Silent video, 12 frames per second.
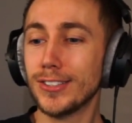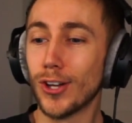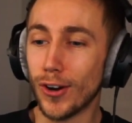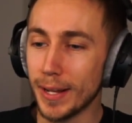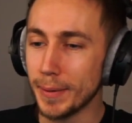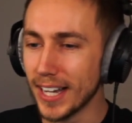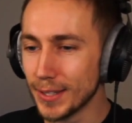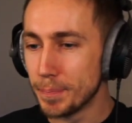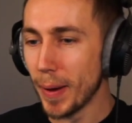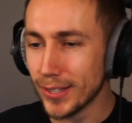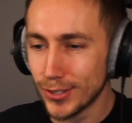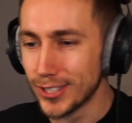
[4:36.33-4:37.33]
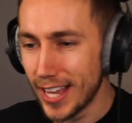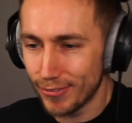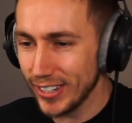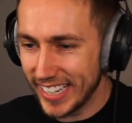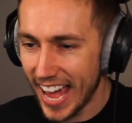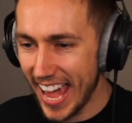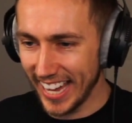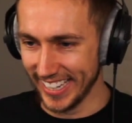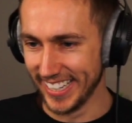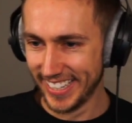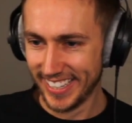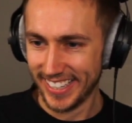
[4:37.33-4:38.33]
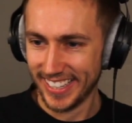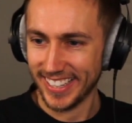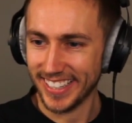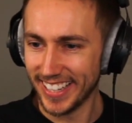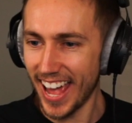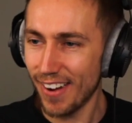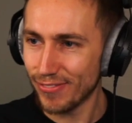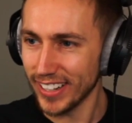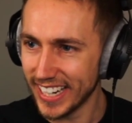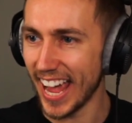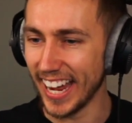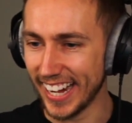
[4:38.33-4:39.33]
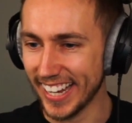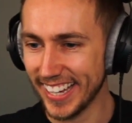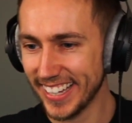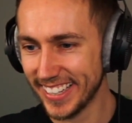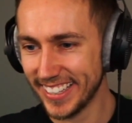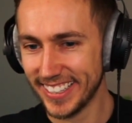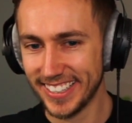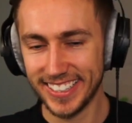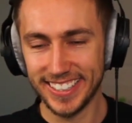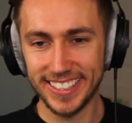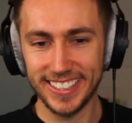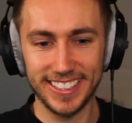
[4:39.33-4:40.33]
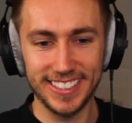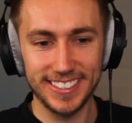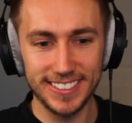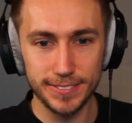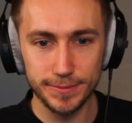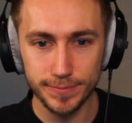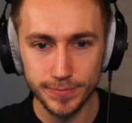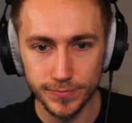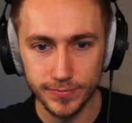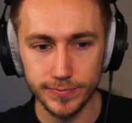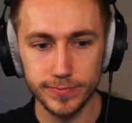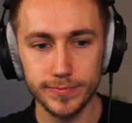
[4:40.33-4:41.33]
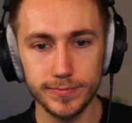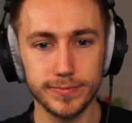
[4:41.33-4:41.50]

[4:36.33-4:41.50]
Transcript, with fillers: Donnie does puzzles every day, every day. I film a YouTube video.